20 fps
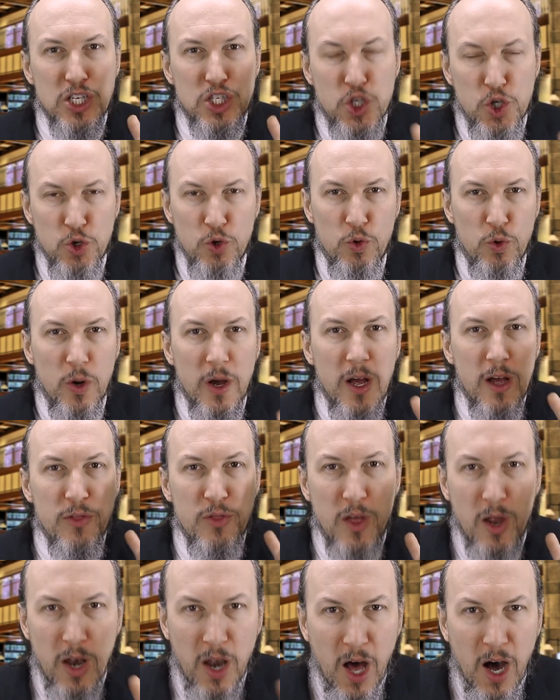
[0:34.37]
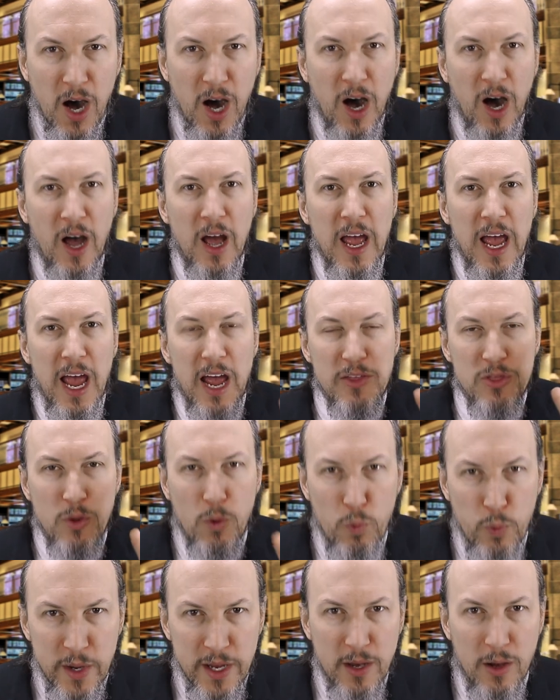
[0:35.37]
to the law and
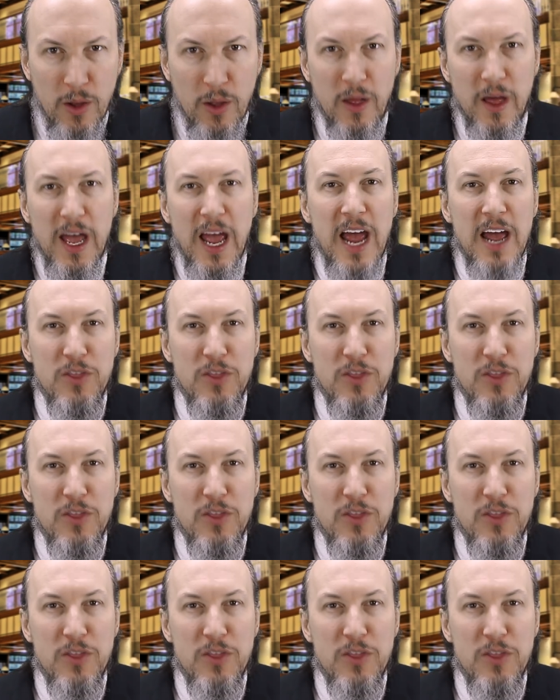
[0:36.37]
the will